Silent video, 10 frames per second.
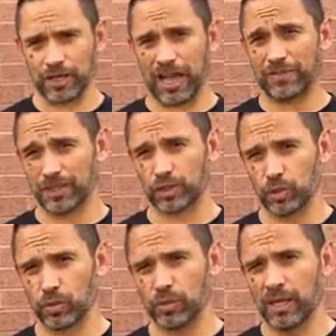The knife is a
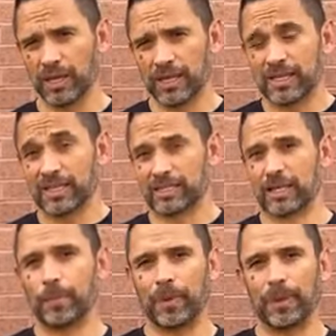tool to
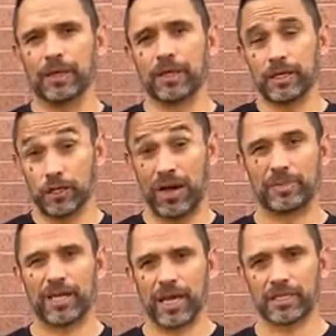supplement your
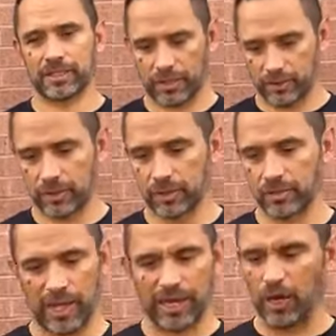empty hand skills,
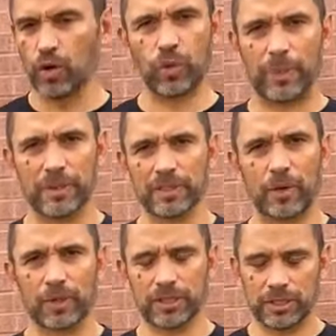and all weapons
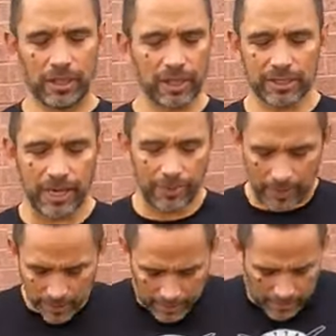I would consider the same.